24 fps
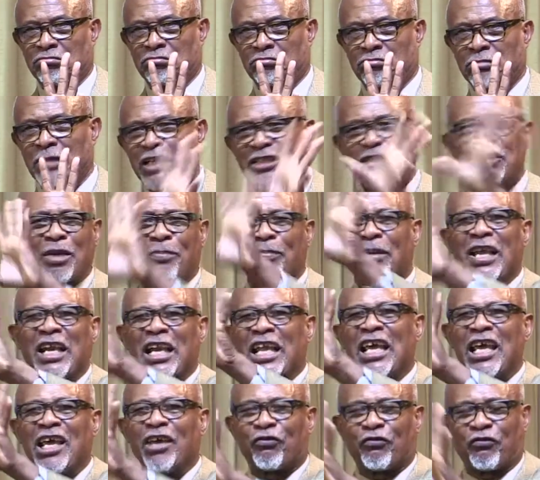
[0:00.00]
That's a
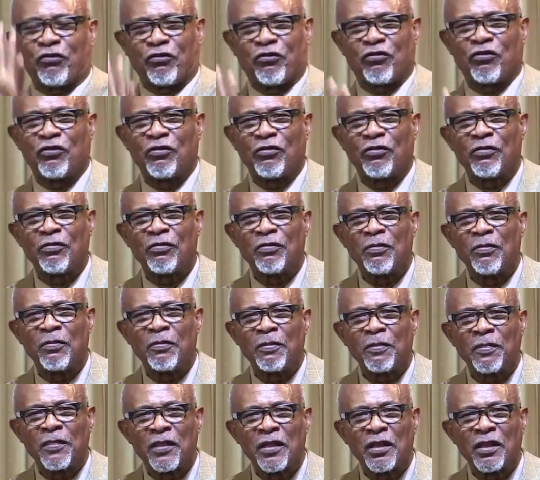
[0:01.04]
belief.
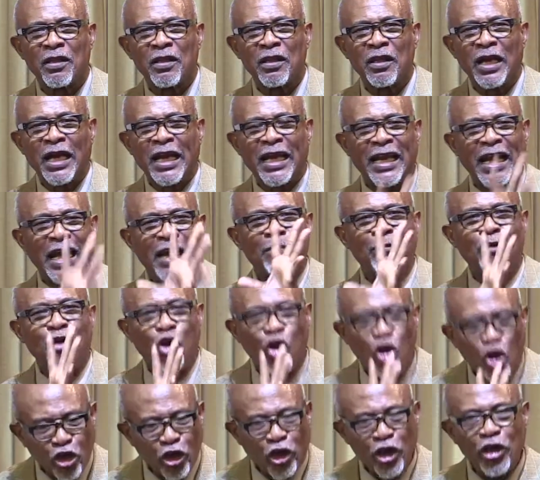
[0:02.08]
And I'm
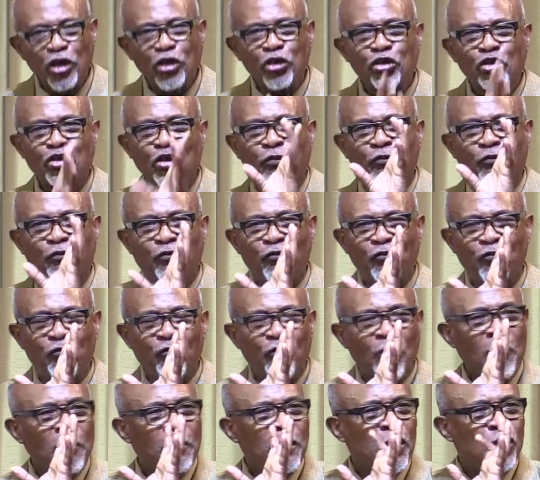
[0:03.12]
looking
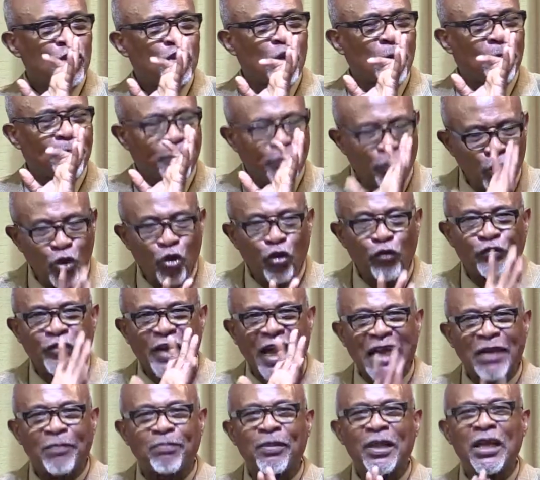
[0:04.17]
to prove
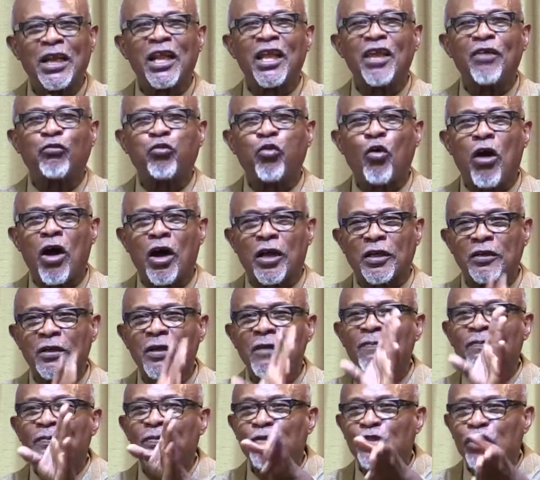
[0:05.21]
that belief what?
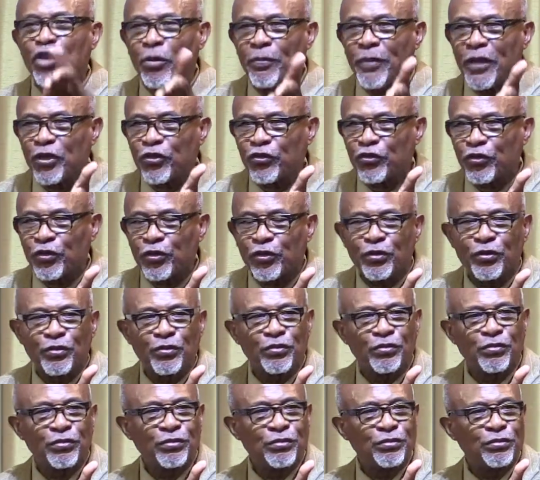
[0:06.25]
To be true.
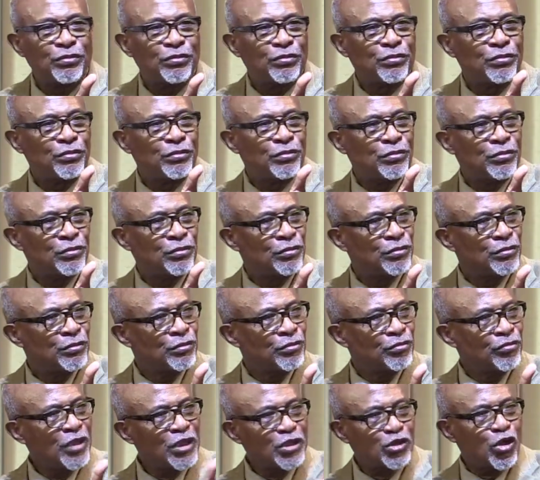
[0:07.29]

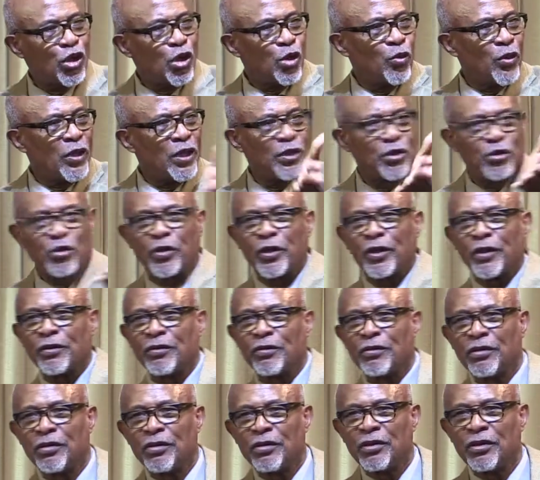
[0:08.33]
That's all we are doing.
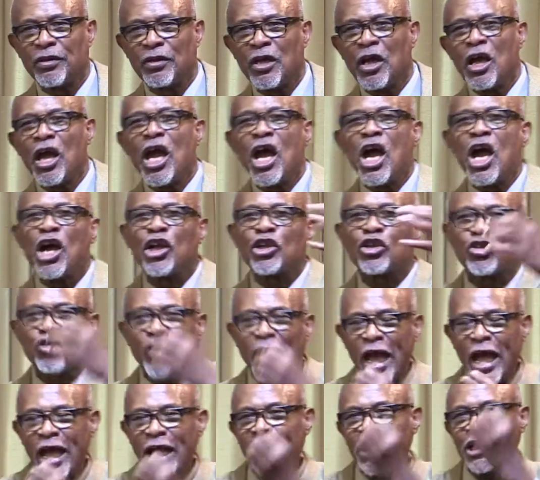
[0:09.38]

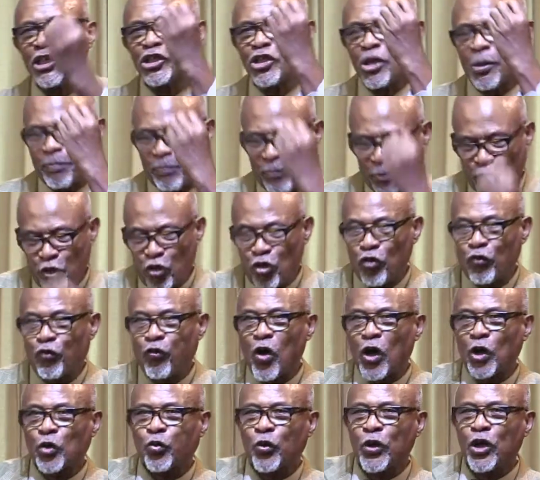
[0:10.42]
Trying to prove
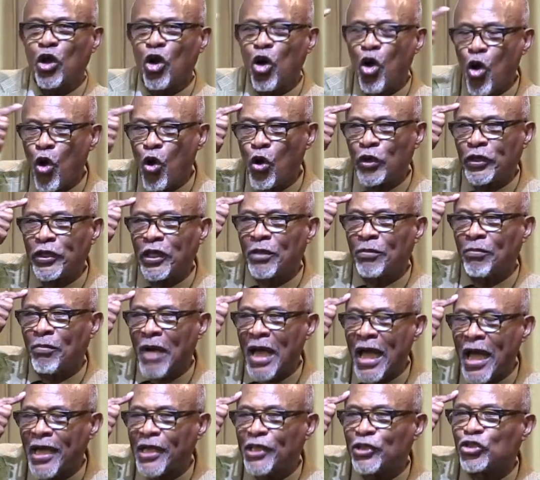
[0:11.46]
what we hold in
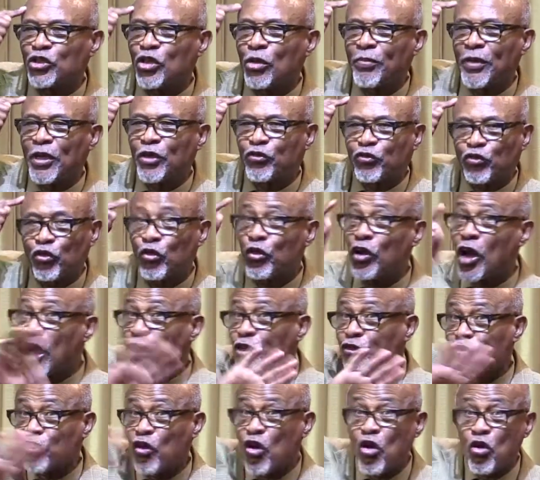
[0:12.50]
mind to be true. Not
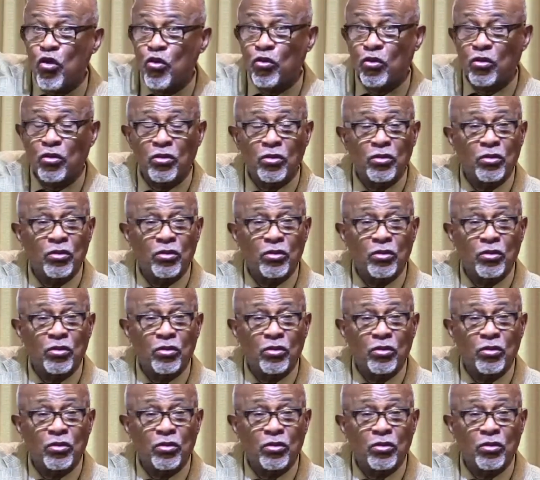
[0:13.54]
true.